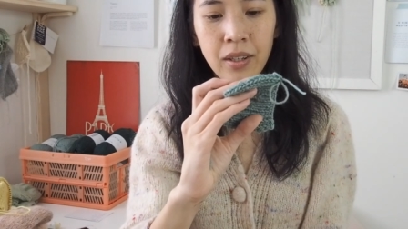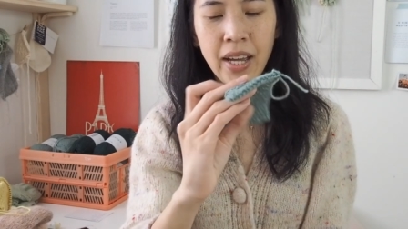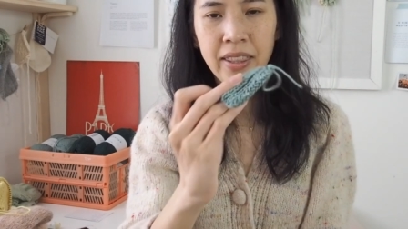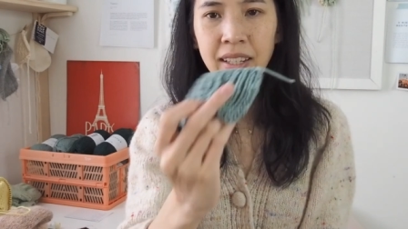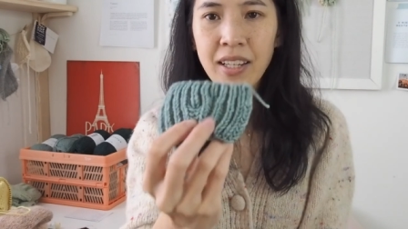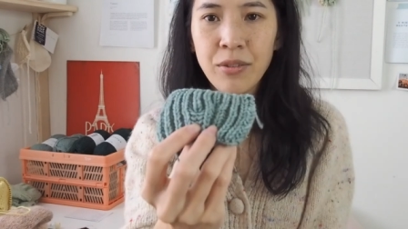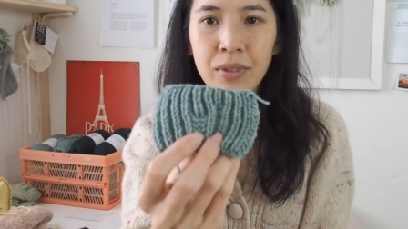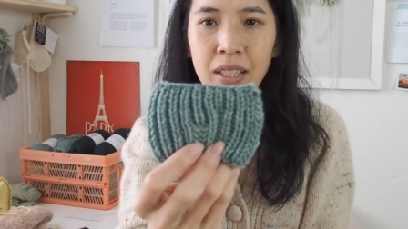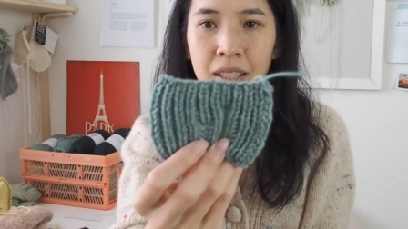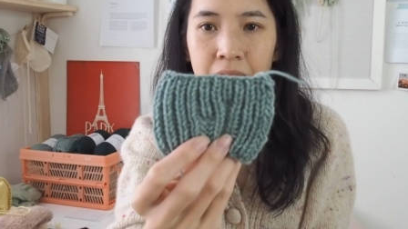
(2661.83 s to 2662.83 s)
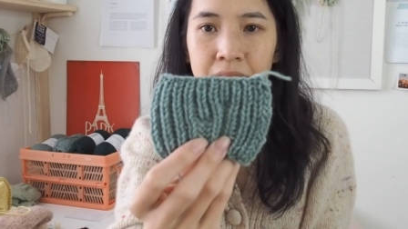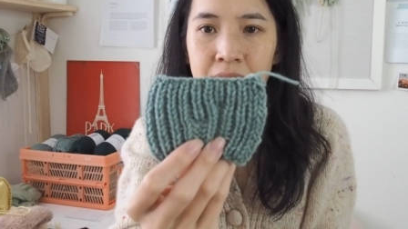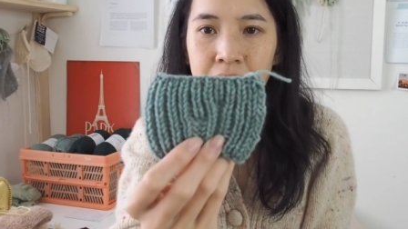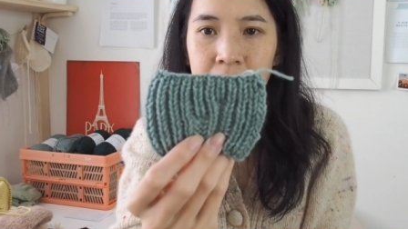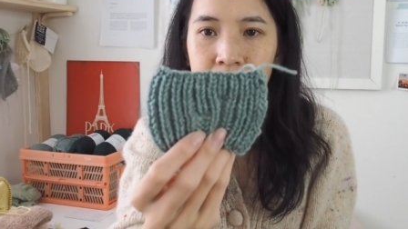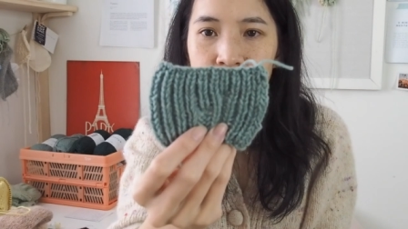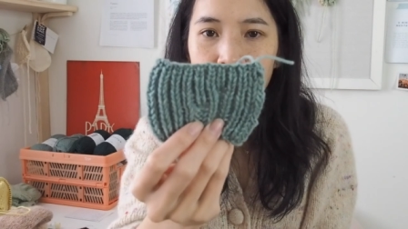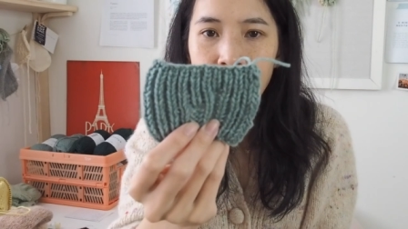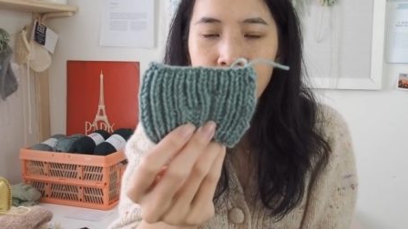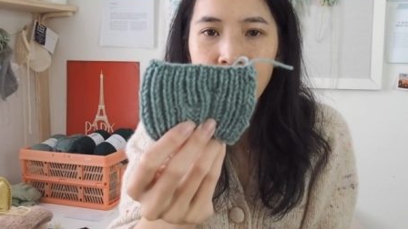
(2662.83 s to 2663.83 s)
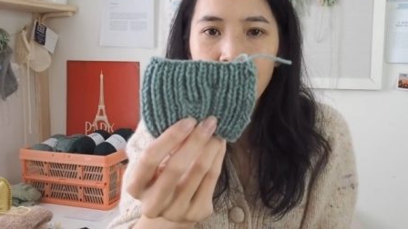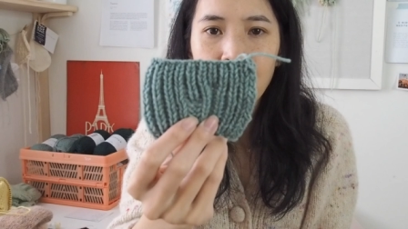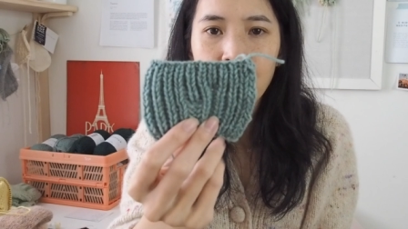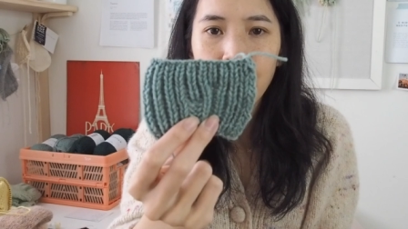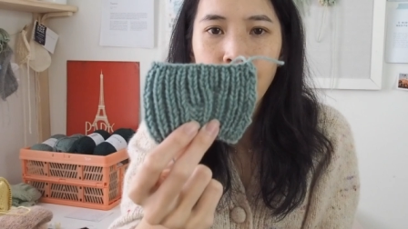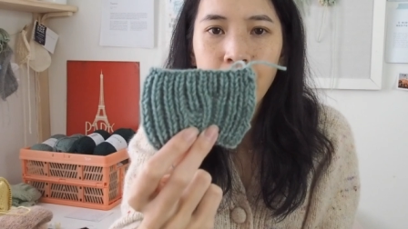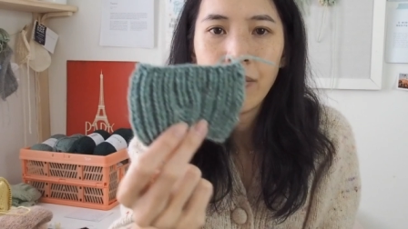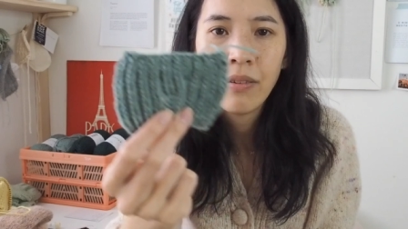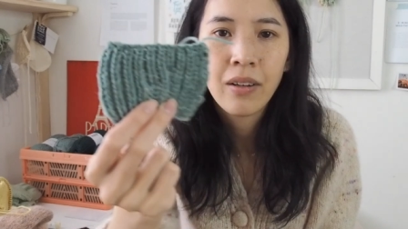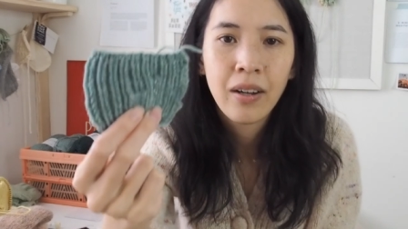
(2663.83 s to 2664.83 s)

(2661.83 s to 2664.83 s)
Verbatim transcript: I think it has really nice stitch definition as well.